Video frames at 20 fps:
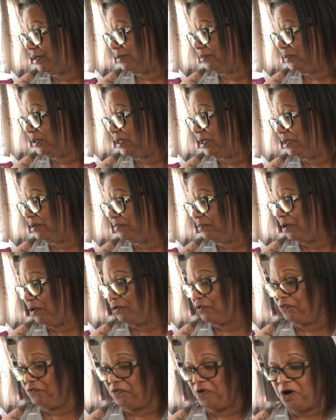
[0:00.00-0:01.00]
We lived on
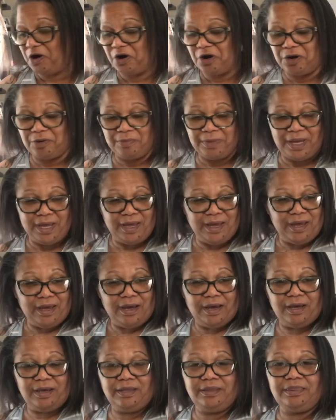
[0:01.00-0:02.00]
a farm,
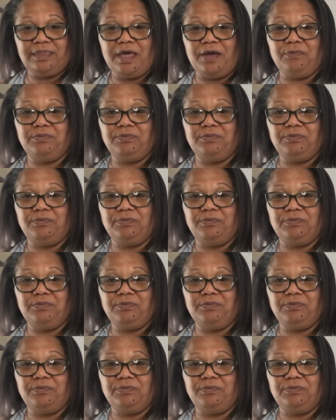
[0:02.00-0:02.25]
and they